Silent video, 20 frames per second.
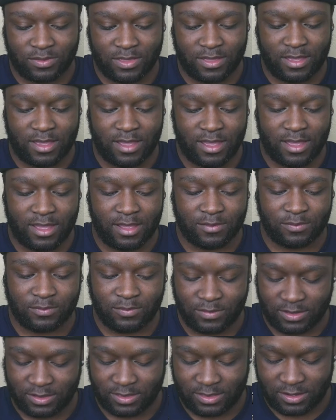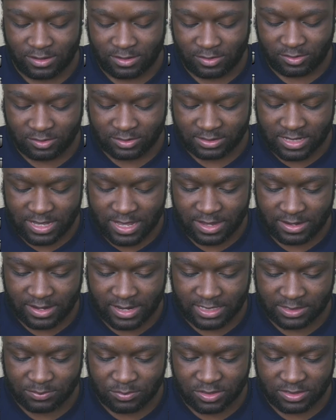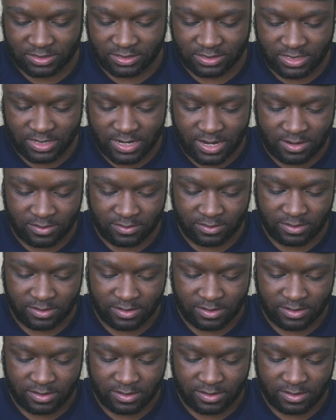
the news that has been sent out